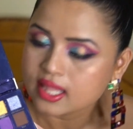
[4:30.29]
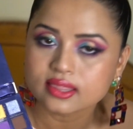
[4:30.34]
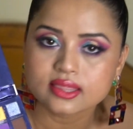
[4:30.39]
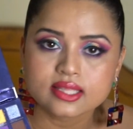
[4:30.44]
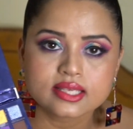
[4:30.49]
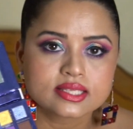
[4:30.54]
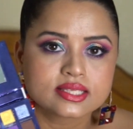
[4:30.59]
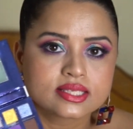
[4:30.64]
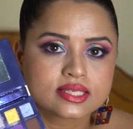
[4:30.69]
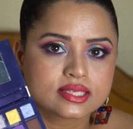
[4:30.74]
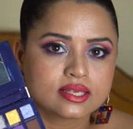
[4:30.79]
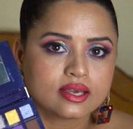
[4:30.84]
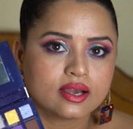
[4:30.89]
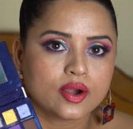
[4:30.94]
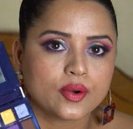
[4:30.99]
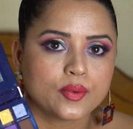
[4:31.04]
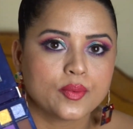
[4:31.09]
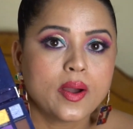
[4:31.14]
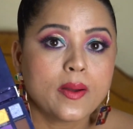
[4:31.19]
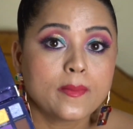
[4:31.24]
this
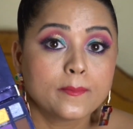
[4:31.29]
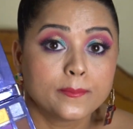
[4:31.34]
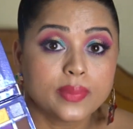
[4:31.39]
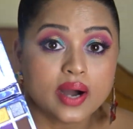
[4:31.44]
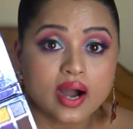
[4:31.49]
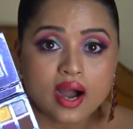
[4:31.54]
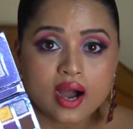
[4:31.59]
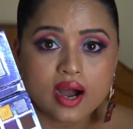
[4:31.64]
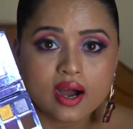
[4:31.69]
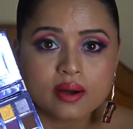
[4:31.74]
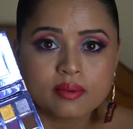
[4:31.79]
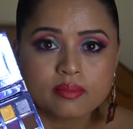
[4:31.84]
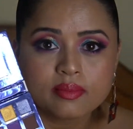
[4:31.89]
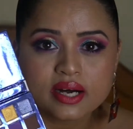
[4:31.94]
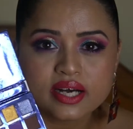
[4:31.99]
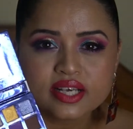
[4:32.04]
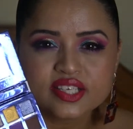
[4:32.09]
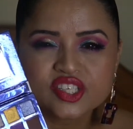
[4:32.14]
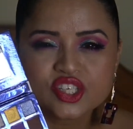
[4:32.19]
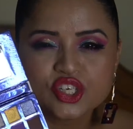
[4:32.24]

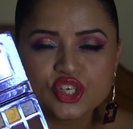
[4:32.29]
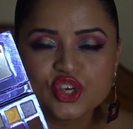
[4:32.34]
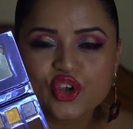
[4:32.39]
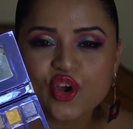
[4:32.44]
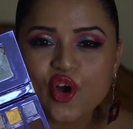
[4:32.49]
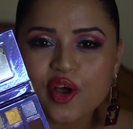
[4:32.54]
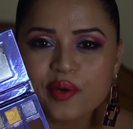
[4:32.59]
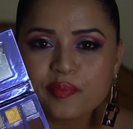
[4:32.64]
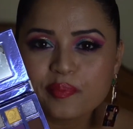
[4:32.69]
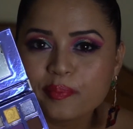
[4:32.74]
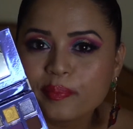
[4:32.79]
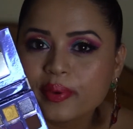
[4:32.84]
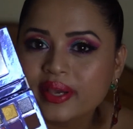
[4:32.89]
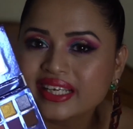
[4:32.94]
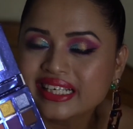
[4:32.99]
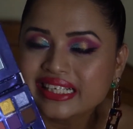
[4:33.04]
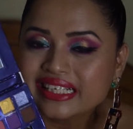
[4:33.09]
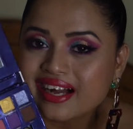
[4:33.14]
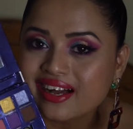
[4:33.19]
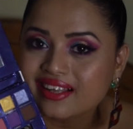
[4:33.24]
Bahamas neon
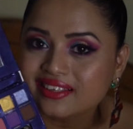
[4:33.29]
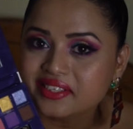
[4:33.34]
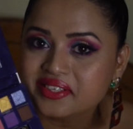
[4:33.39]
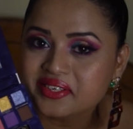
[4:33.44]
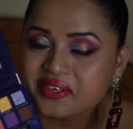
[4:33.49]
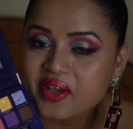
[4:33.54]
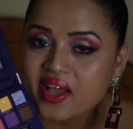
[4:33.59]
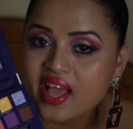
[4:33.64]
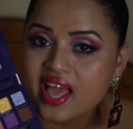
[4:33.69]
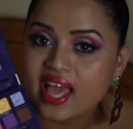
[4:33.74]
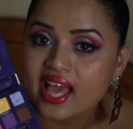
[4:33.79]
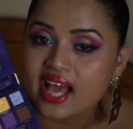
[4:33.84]
pink color,